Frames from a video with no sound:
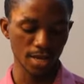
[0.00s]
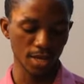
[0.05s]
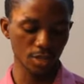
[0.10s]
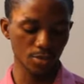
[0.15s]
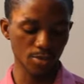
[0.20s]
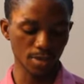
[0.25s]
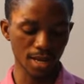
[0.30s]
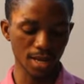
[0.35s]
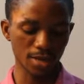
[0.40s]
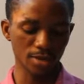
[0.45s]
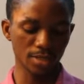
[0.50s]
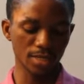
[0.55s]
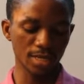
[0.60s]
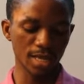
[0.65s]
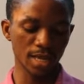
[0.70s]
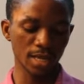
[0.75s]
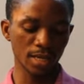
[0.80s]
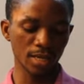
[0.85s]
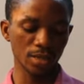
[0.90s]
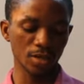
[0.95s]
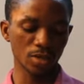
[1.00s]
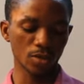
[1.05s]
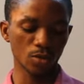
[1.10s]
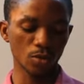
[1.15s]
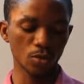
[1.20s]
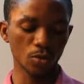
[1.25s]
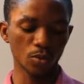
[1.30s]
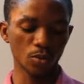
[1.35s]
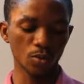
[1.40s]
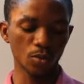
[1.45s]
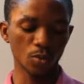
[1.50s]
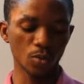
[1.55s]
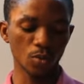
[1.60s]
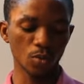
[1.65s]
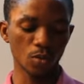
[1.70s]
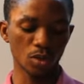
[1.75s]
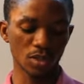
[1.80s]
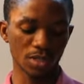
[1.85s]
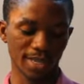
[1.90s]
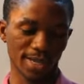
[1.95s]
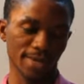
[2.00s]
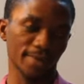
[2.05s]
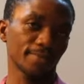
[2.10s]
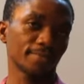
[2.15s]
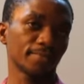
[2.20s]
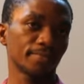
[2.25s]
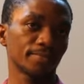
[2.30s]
It will allow to stay in the cold water.